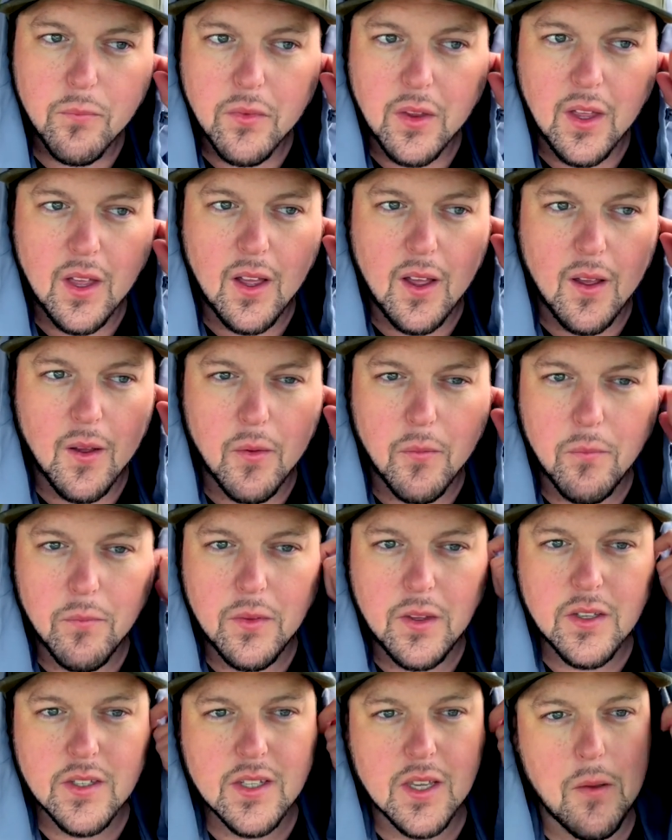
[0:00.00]

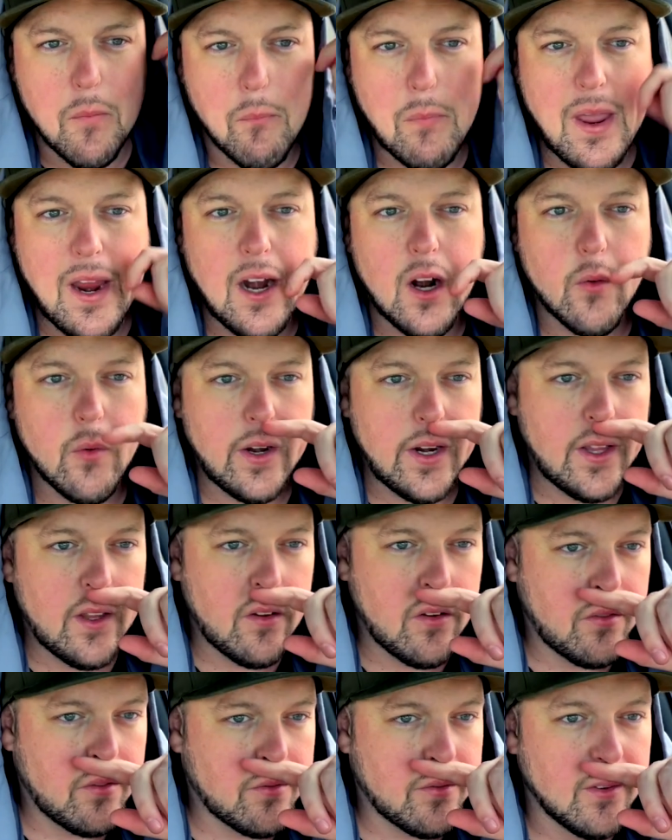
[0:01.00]
these
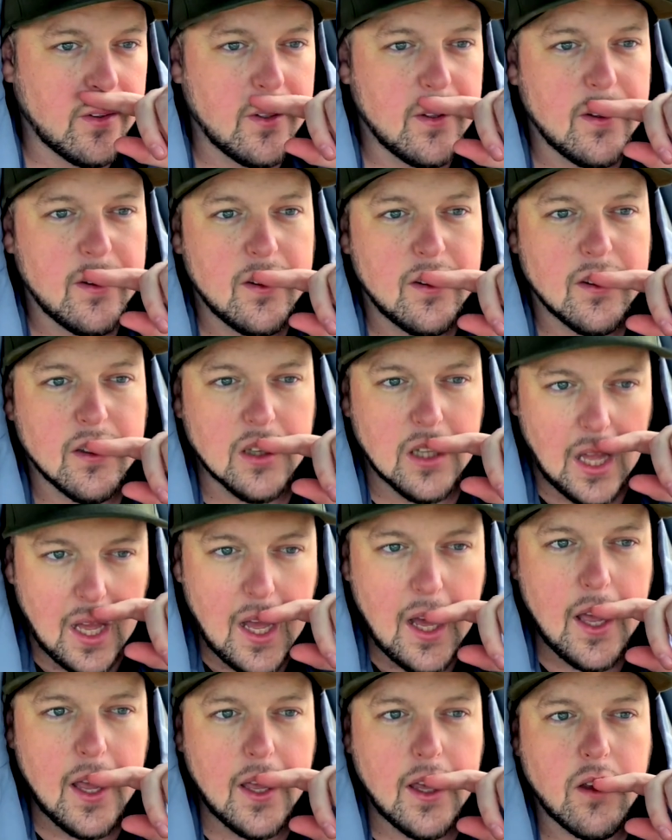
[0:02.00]
comparative
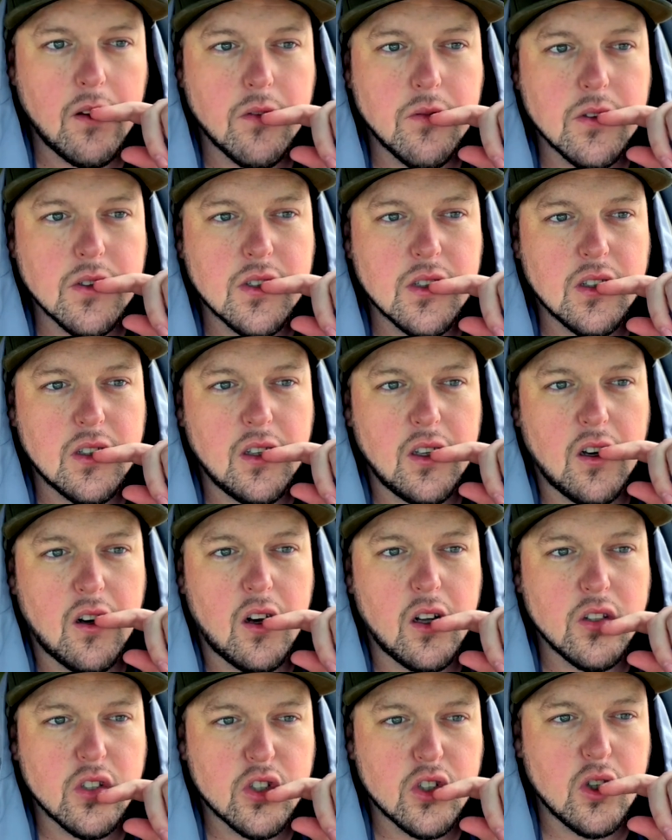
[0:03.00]
lives
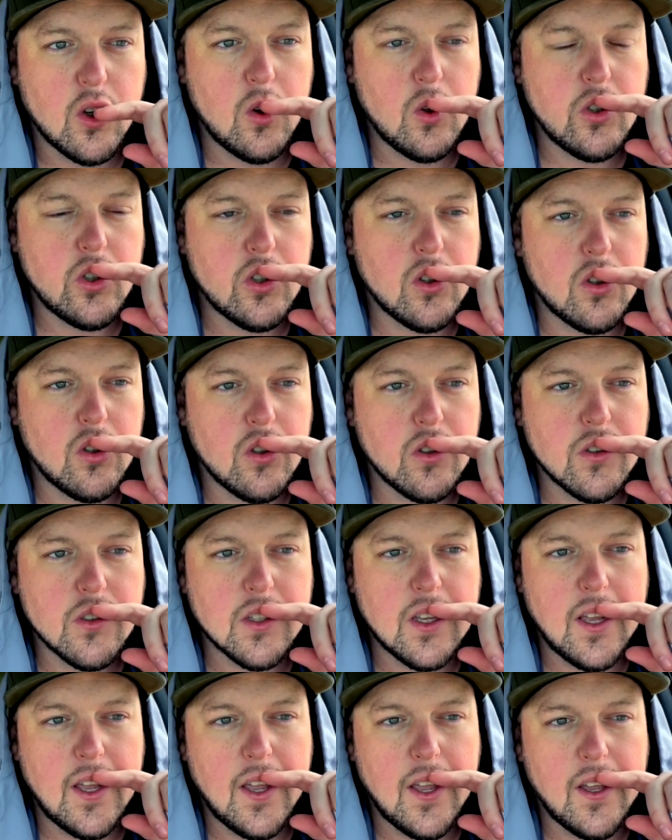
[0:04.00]
on socials.
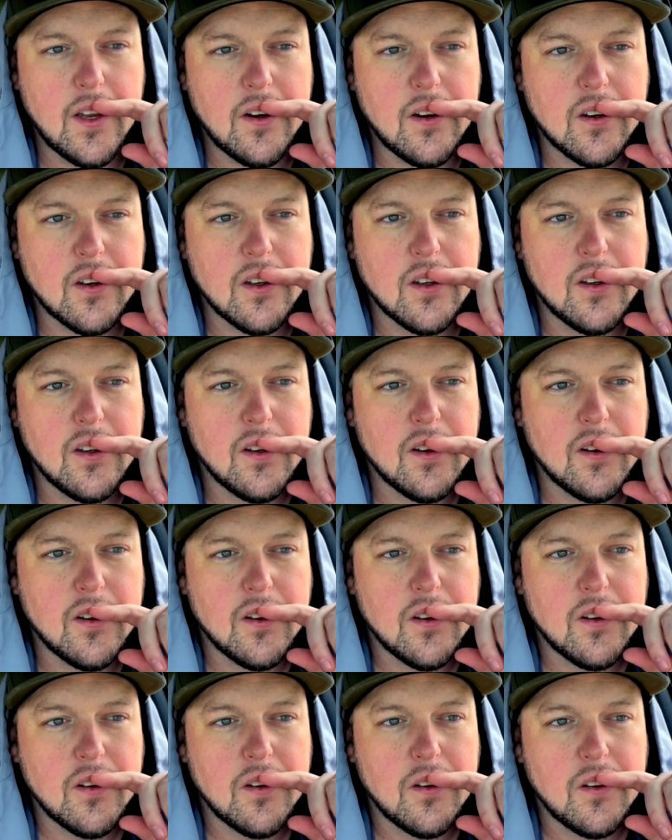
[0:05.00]
And
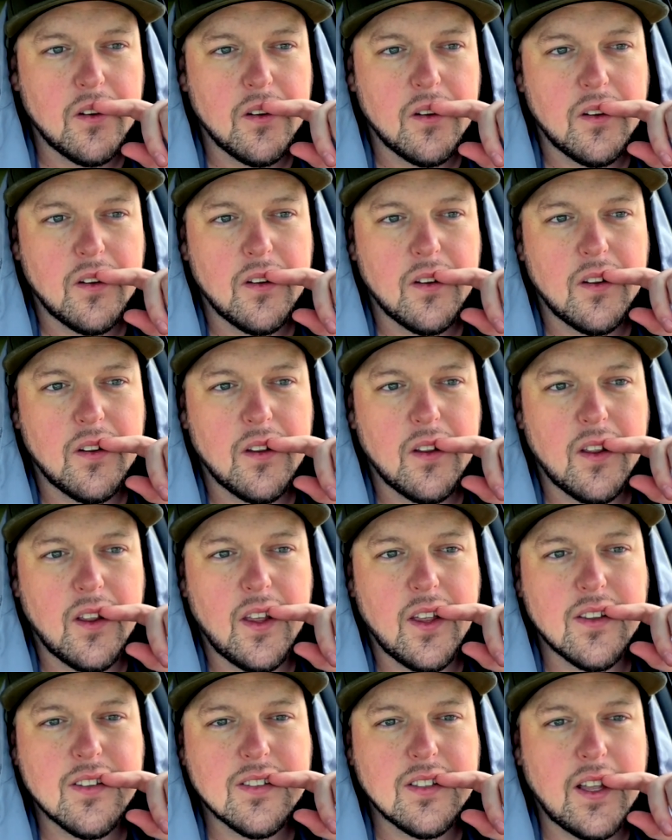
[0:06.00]

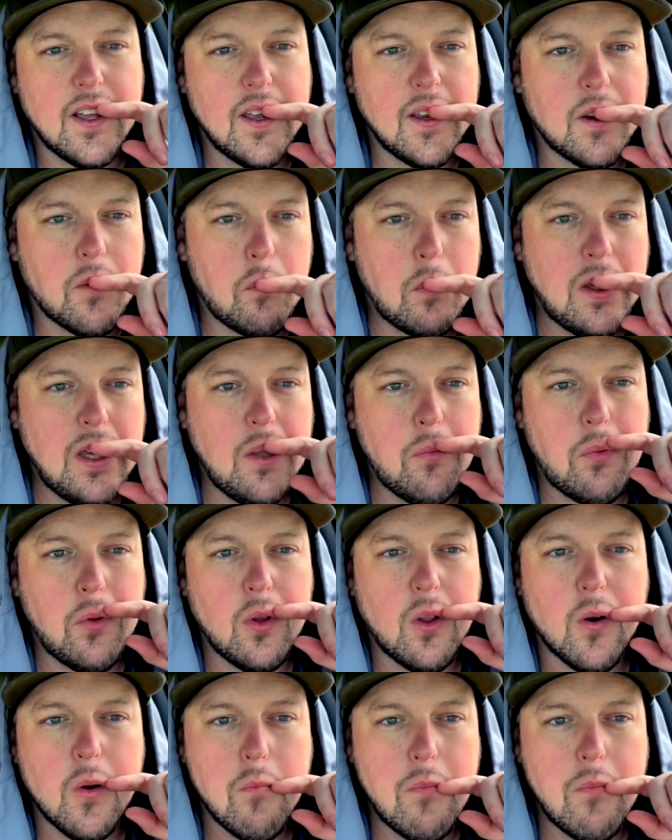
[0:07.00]
It's like people are